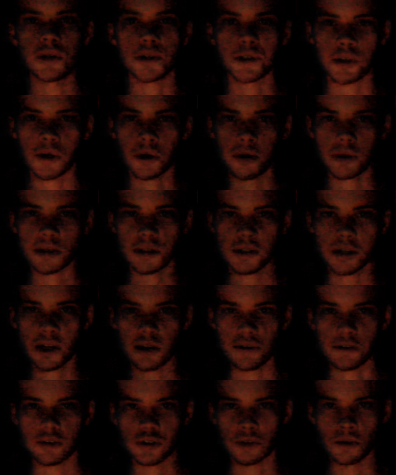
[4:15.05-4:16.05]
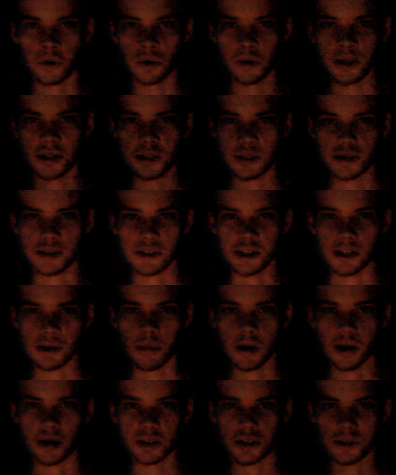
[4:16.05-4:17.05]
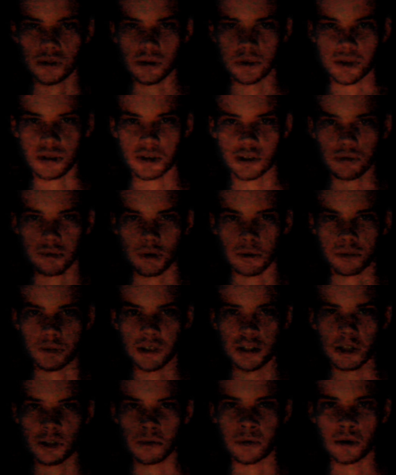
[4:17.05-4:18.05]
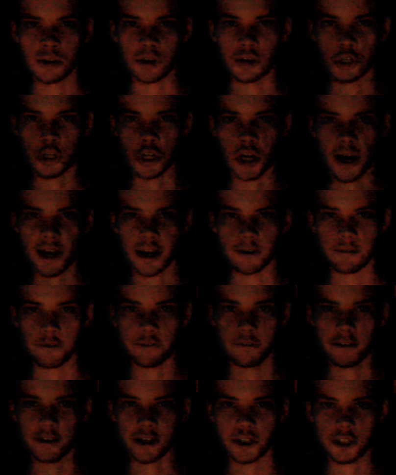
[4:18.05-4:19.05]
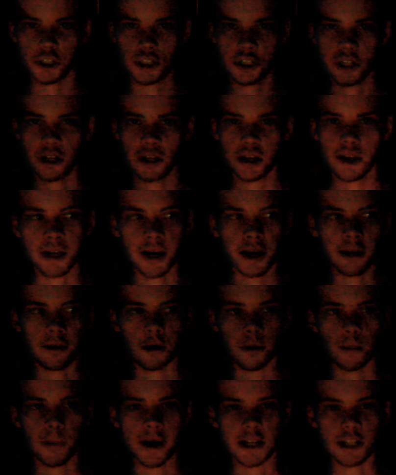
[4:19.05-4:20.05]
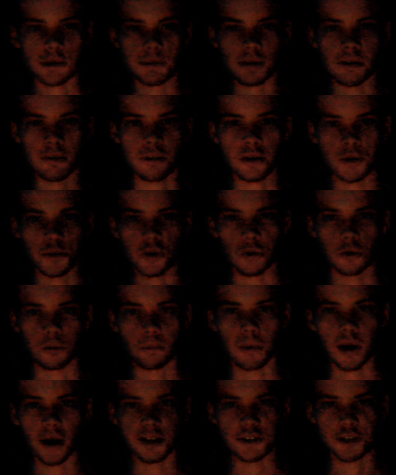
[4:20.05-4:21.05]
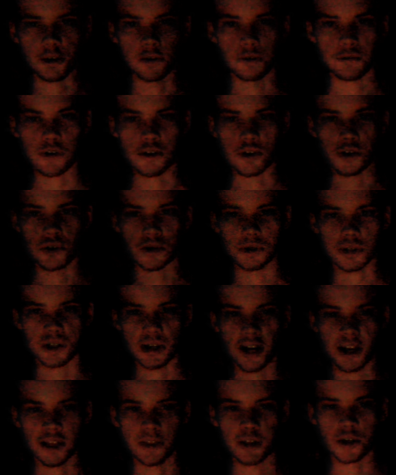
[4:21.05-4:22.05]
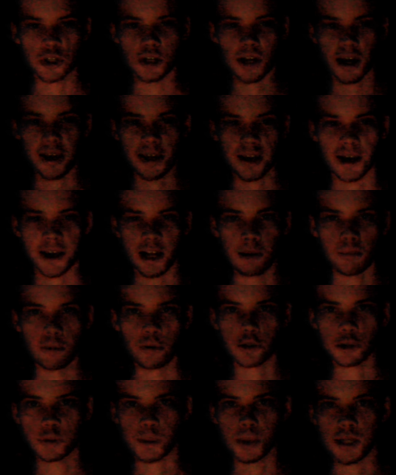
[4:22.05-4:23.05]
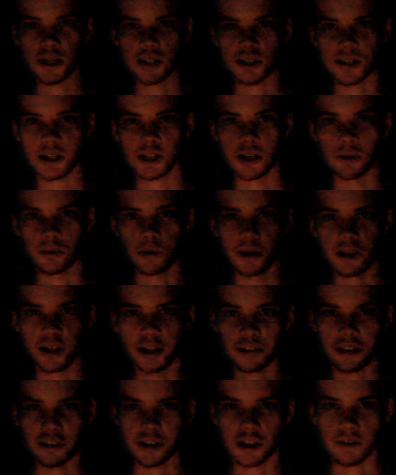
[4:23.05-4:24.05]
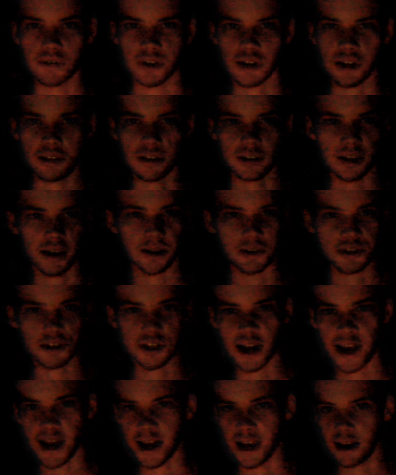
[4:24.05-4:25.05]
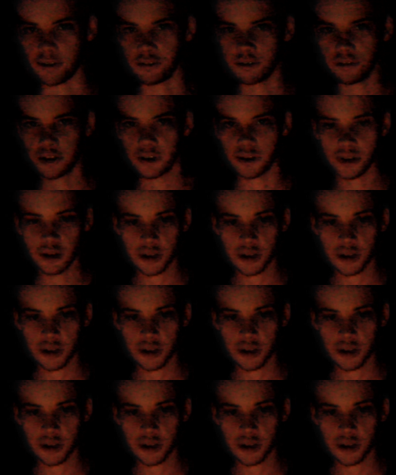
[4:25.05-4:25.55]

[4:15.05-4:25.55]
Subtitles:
So instead of stories and sea monsters, this one we do with giant fish. Kinda reminds me of those old monster features that had the giant animals because they couldn't really think of anything else to have.